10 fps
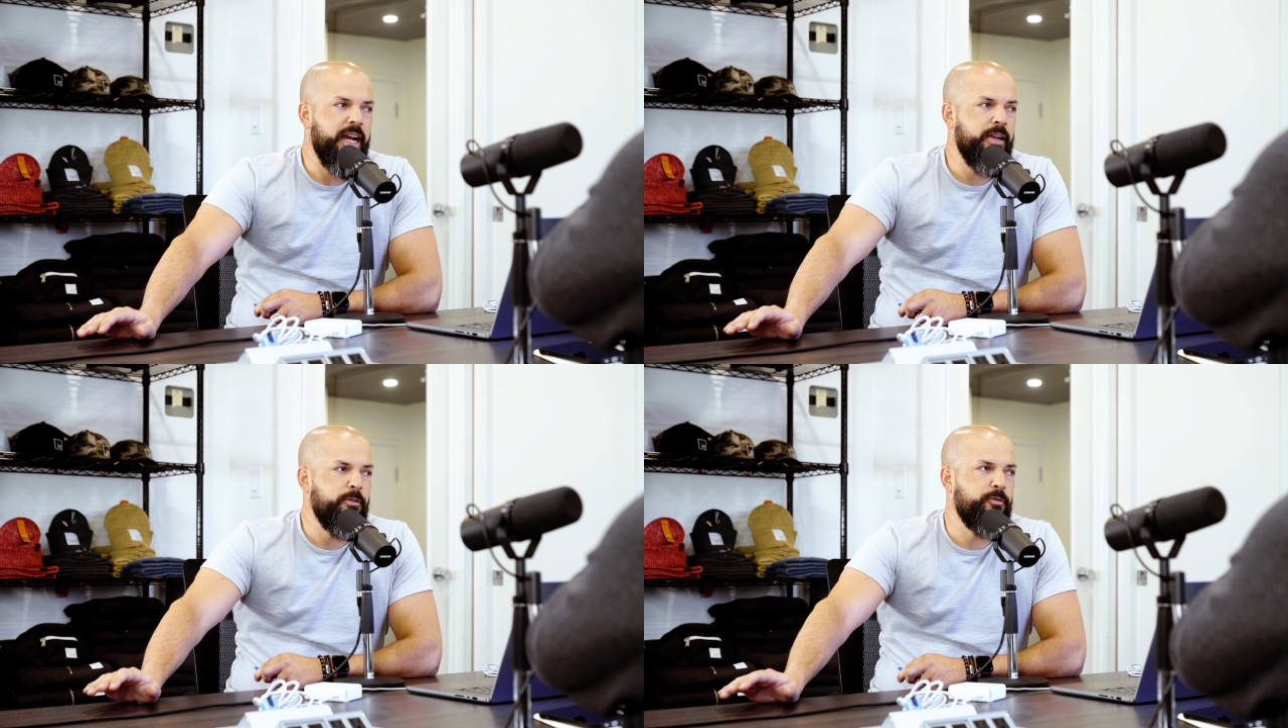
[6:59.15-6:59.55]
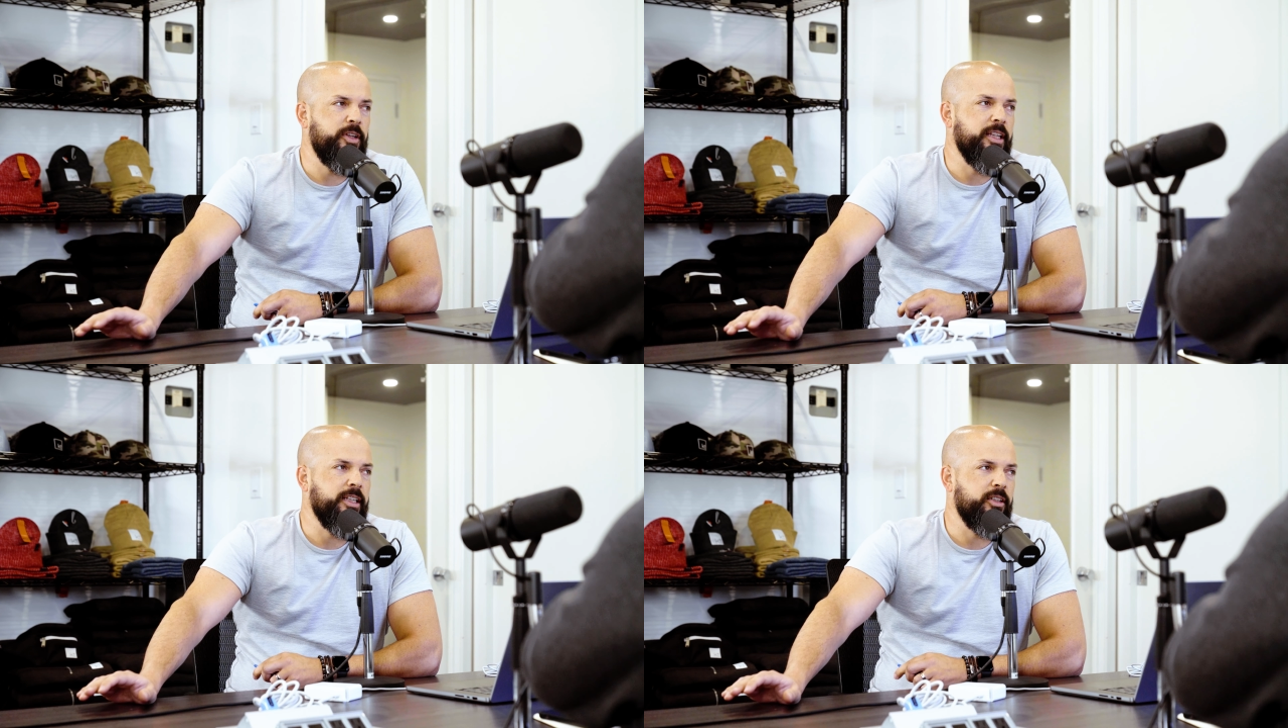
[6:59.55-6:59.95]
I have a
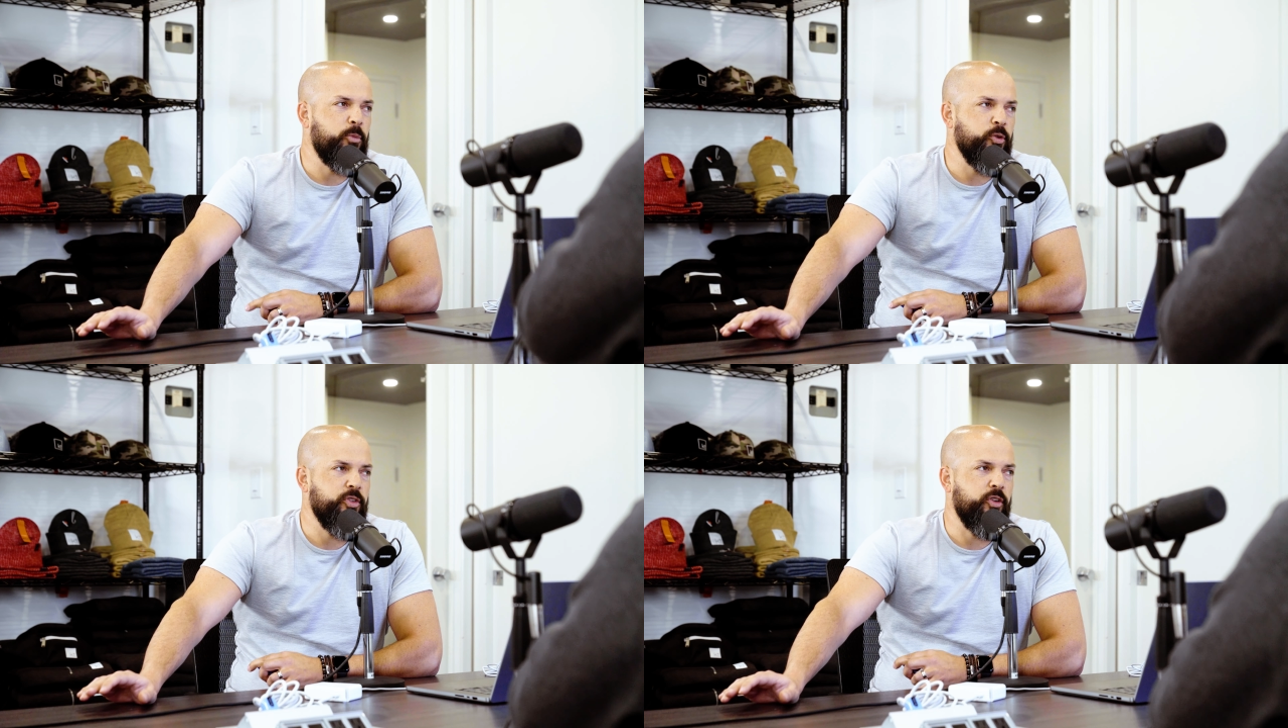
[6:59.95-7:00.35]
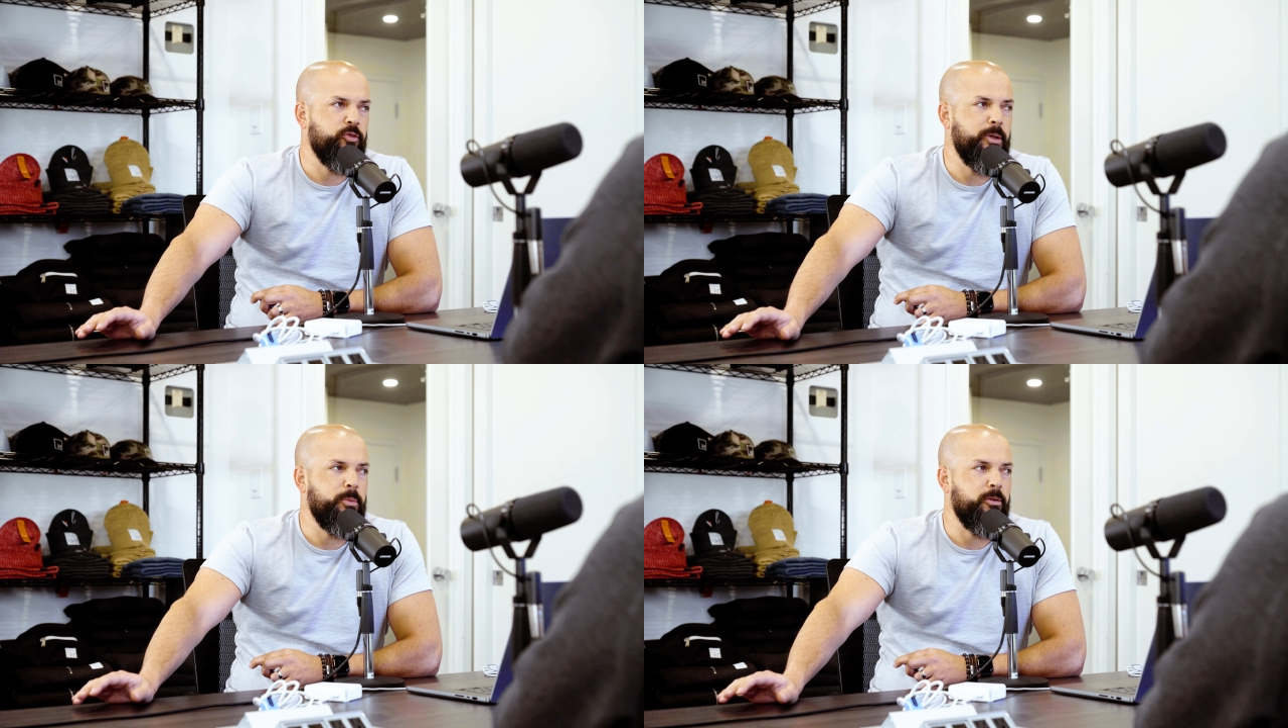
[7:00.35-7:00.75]
feeling most of those
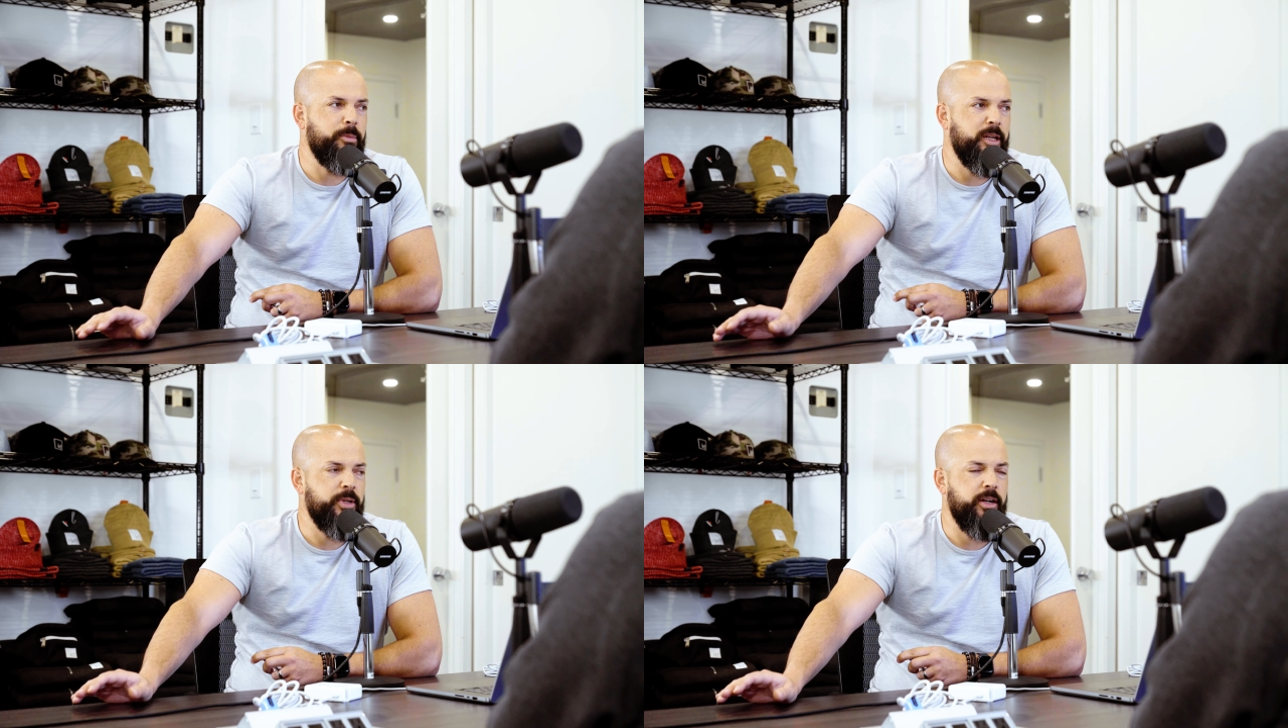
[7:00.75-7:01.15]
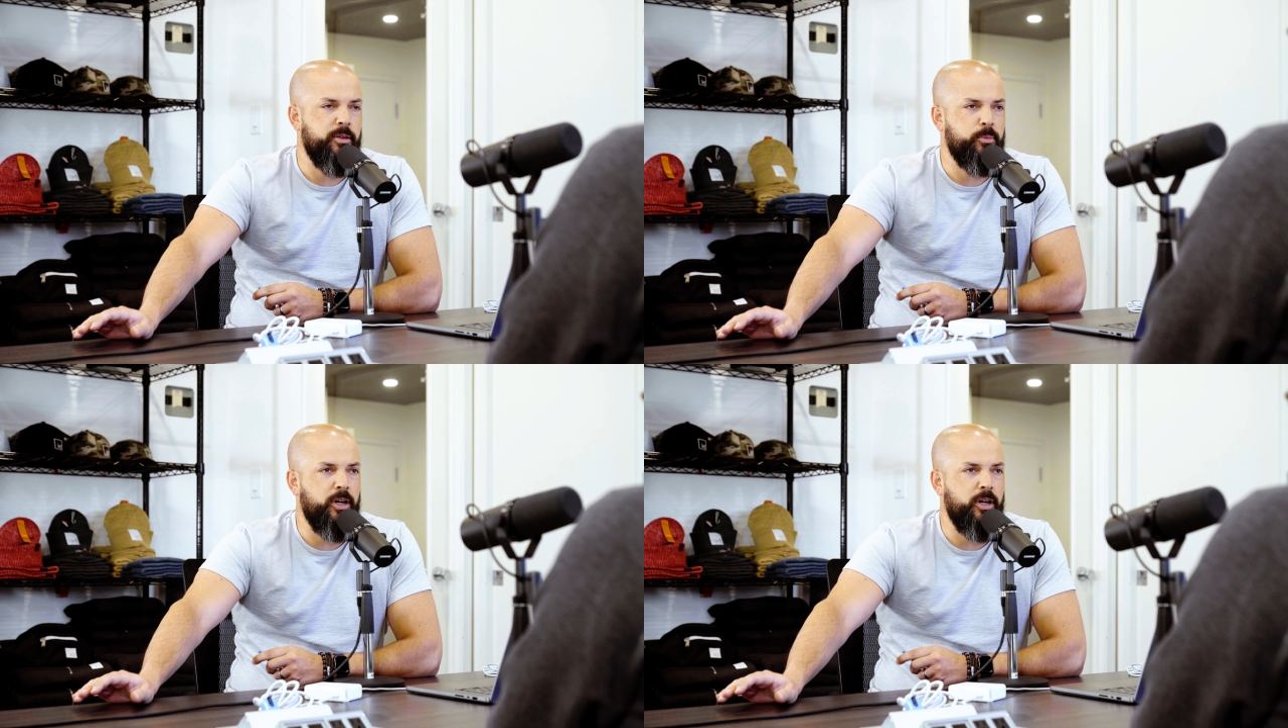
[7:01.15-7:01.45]
people are maybe out of the